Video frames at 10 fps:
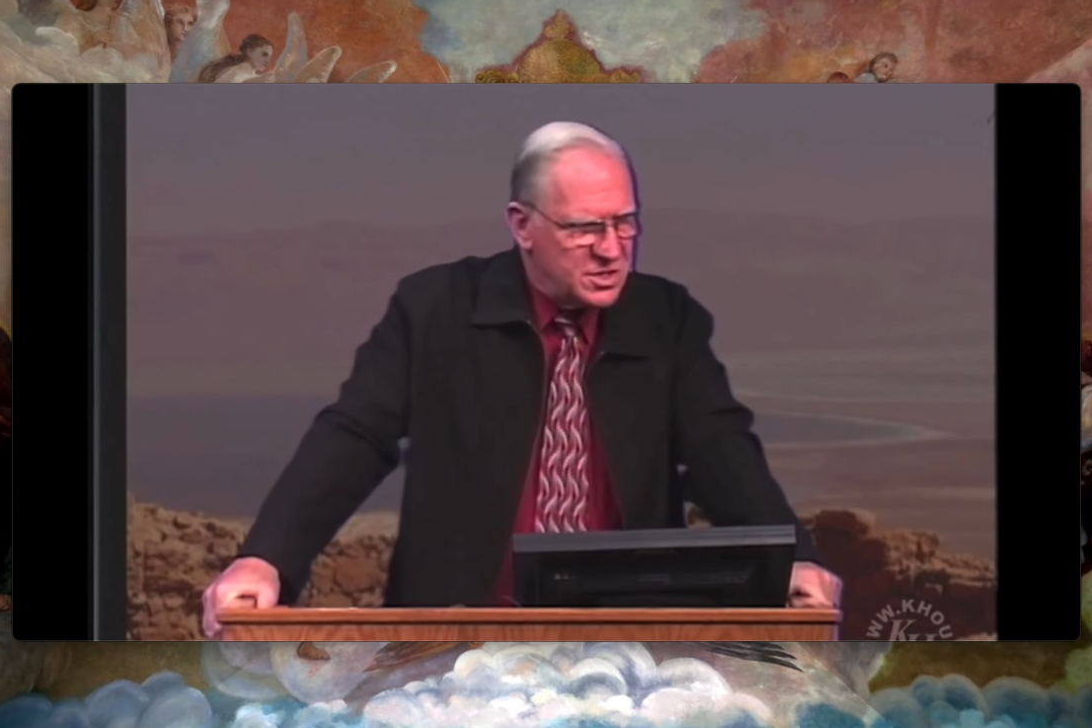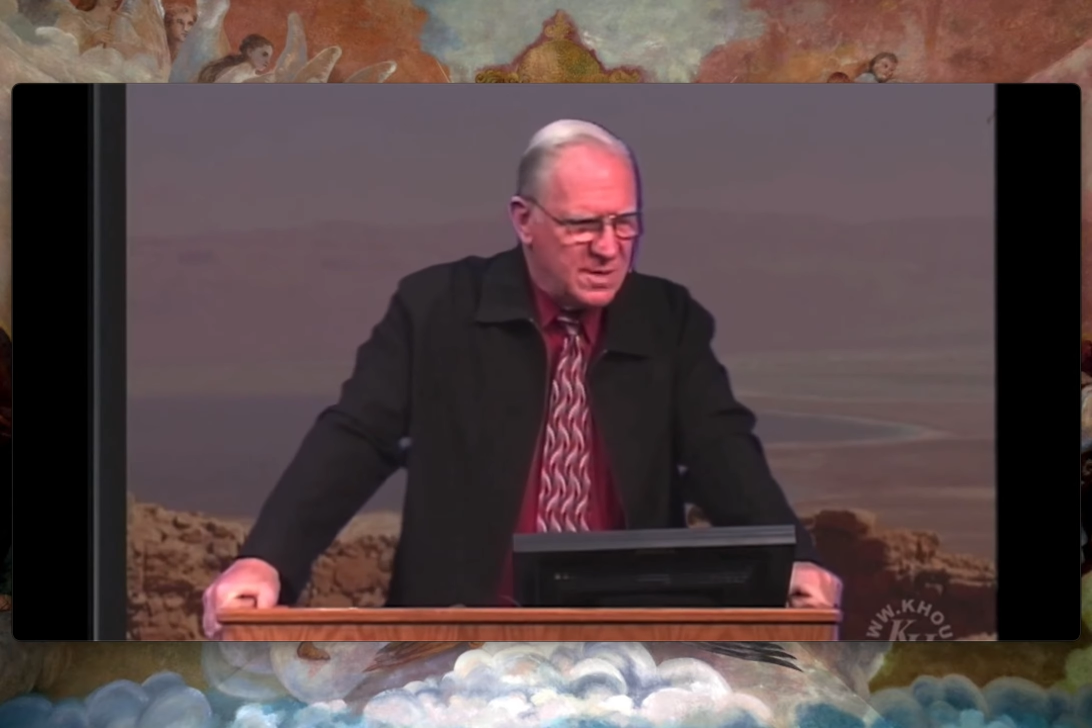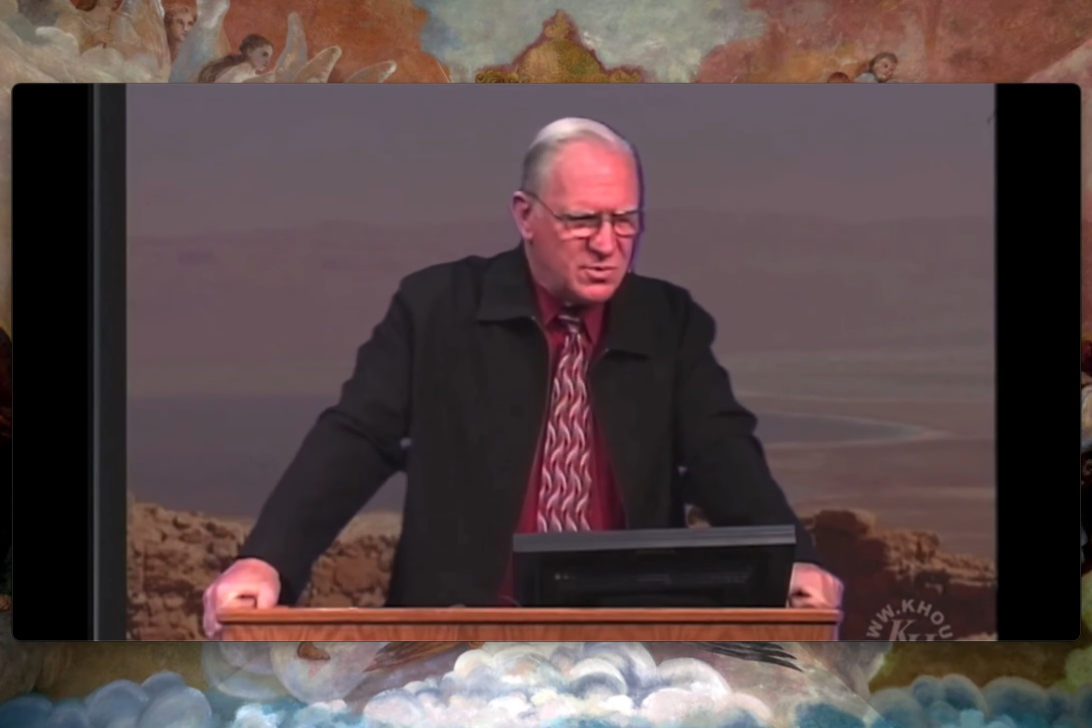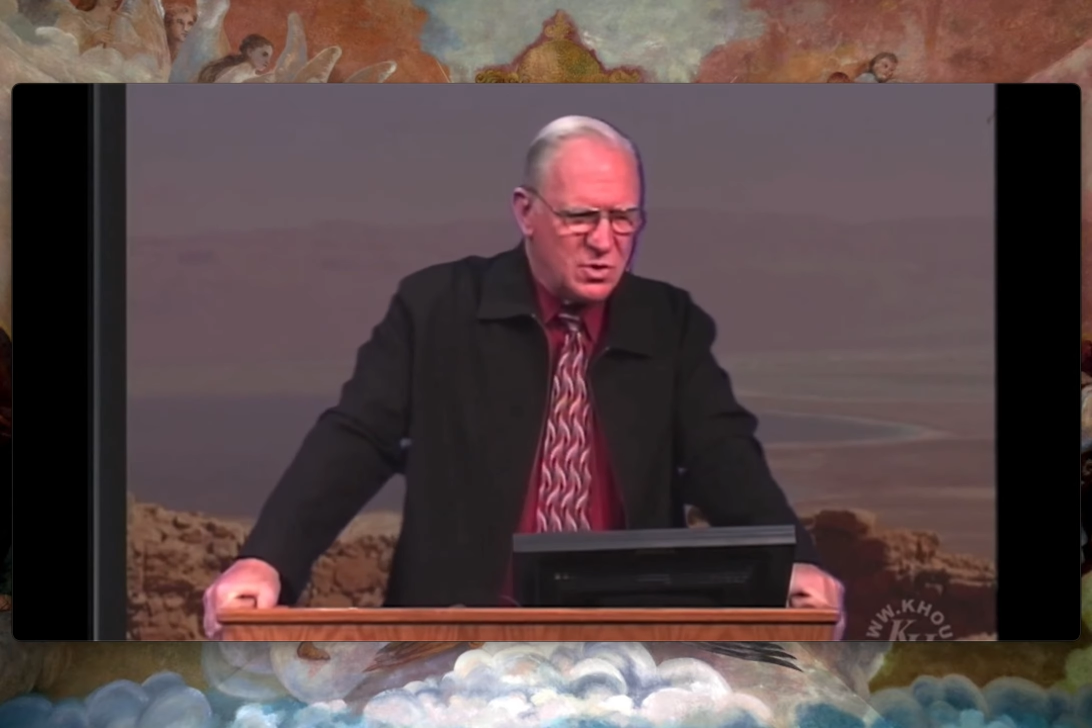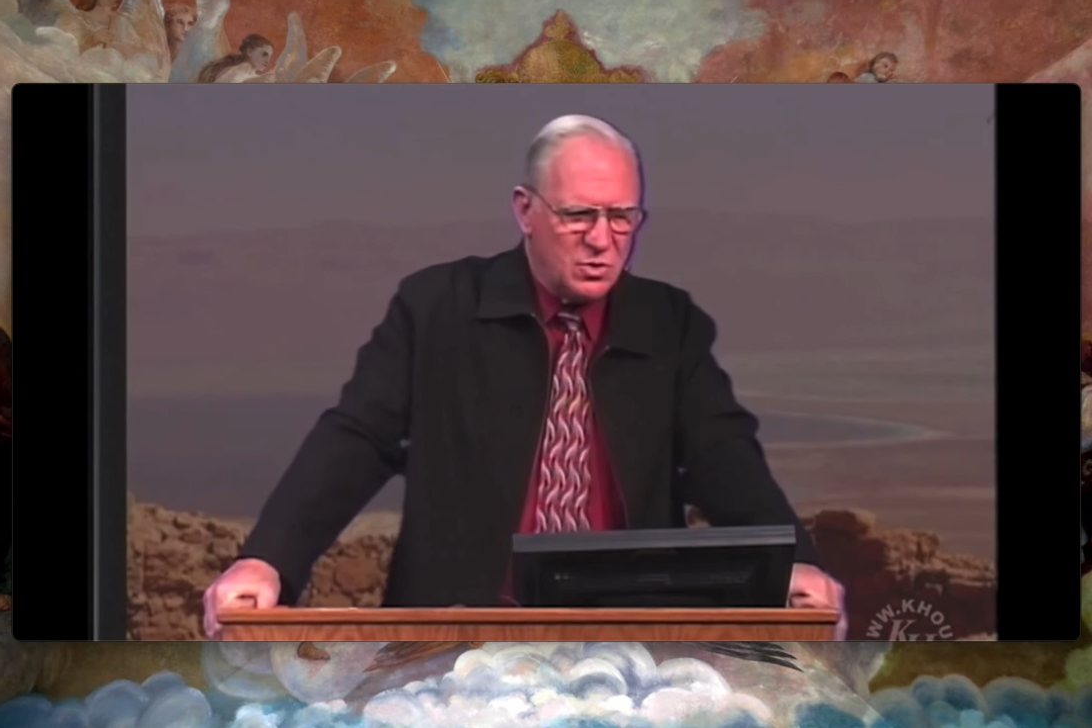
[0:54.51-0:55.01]

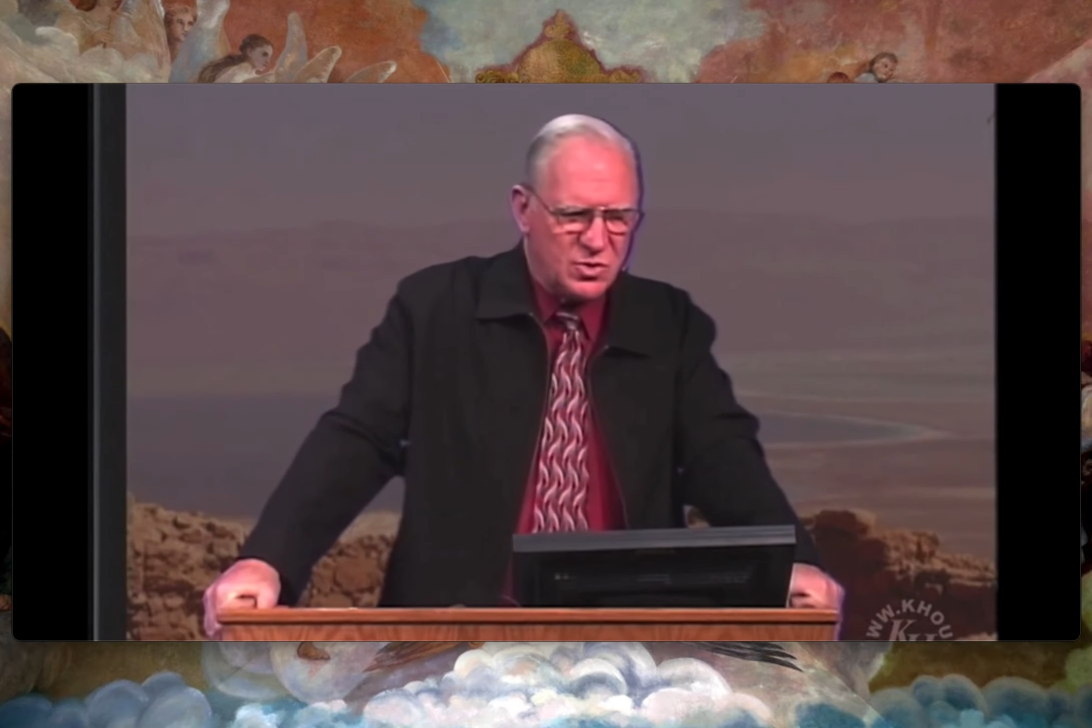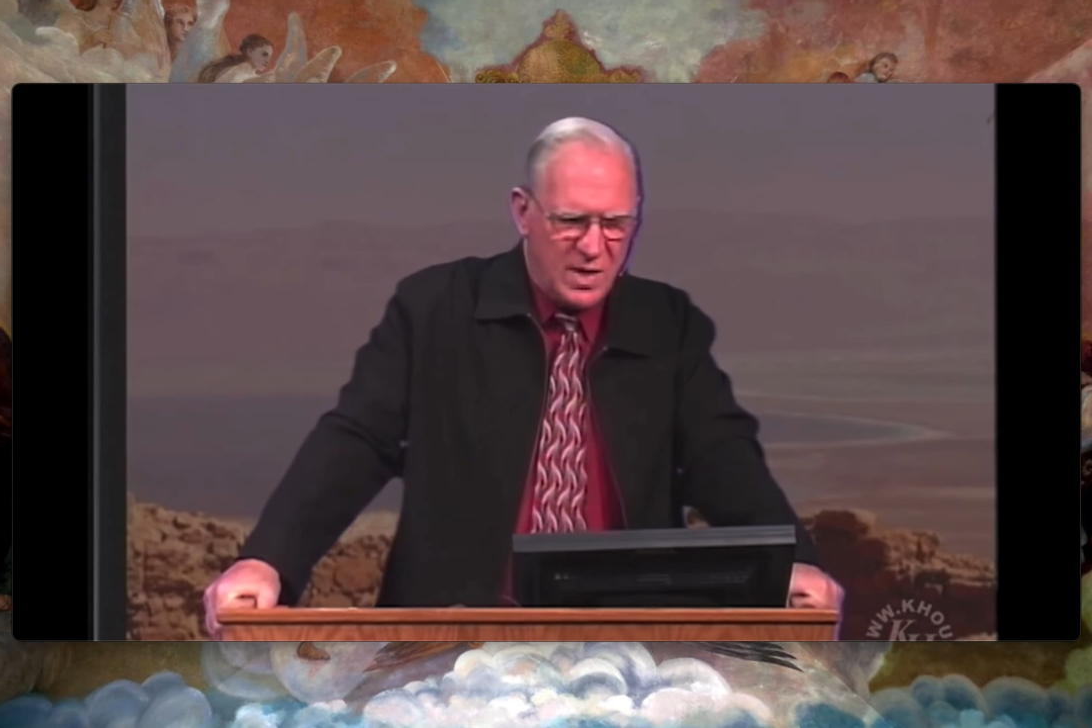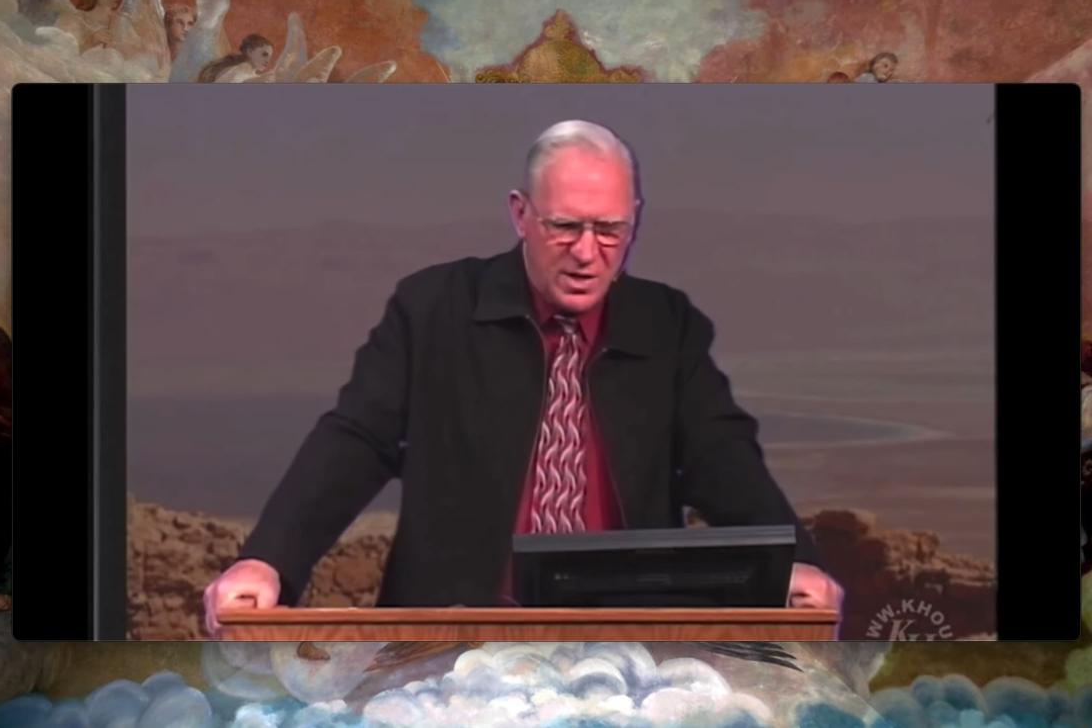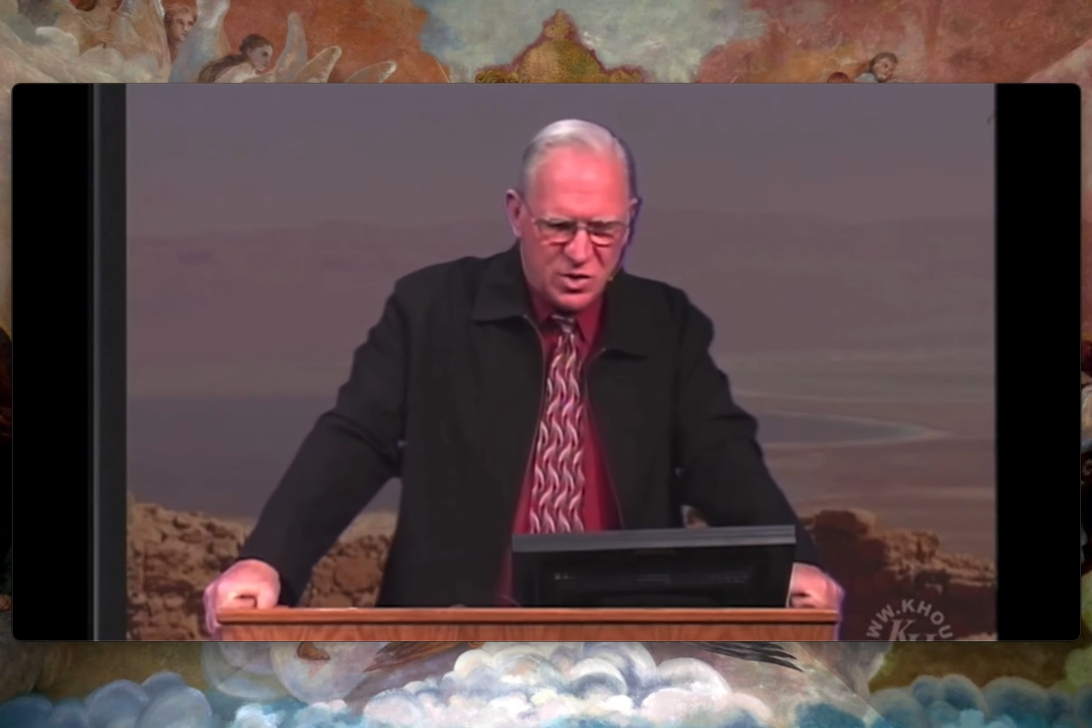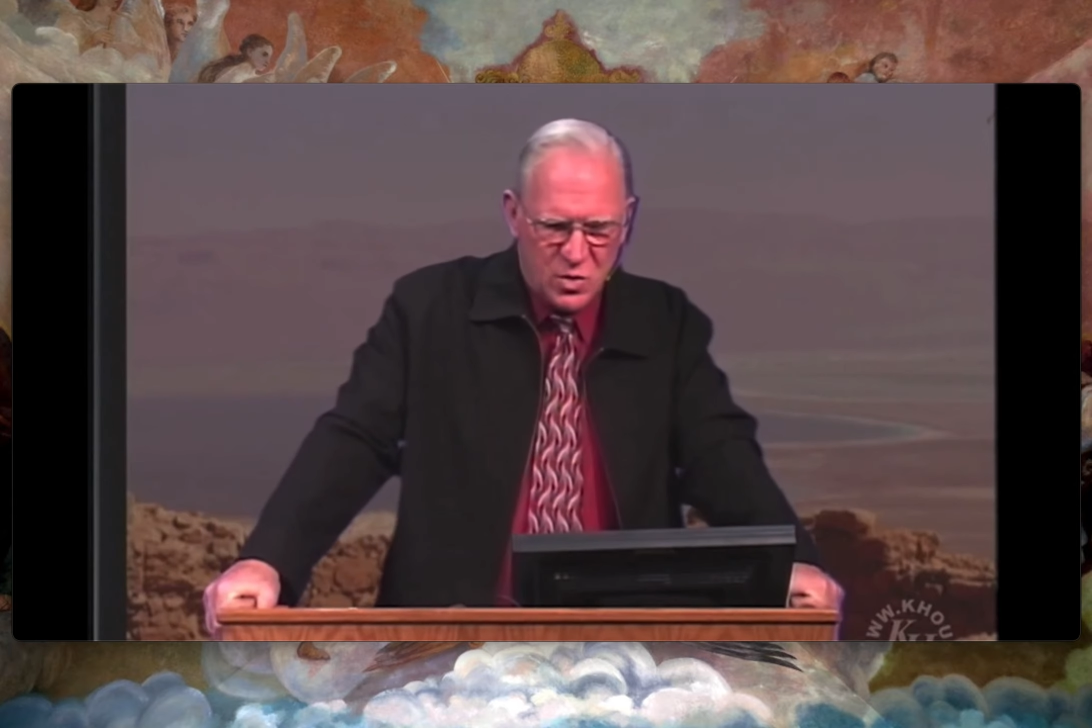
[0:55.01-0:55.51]
seems so
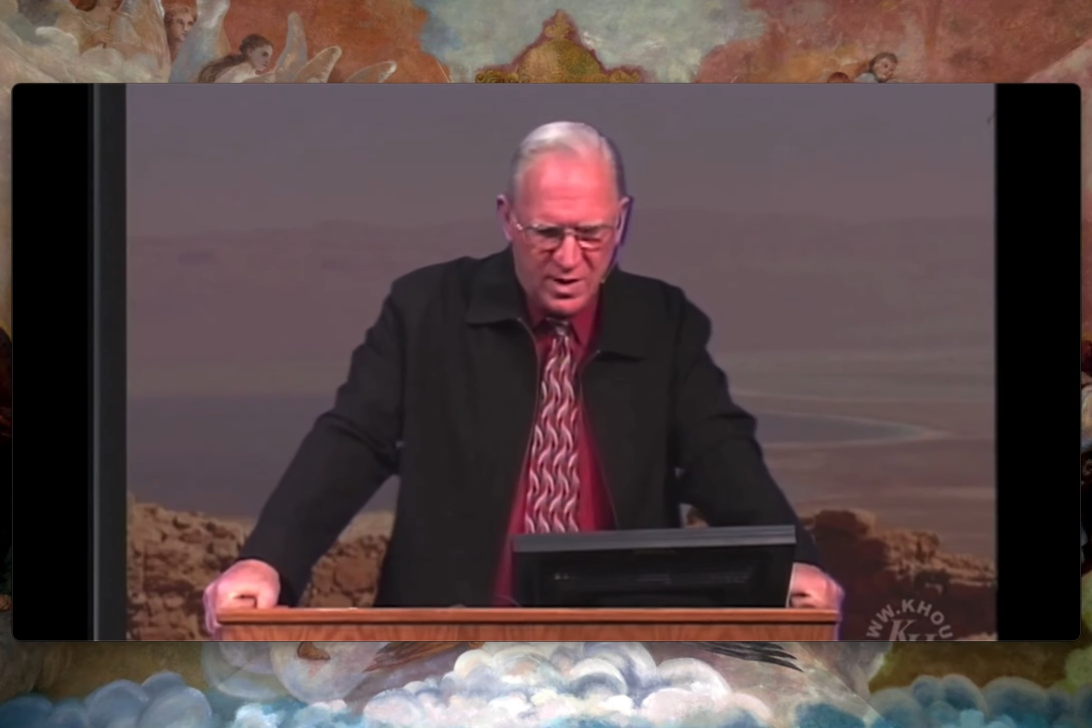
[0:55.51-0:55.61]
strange to our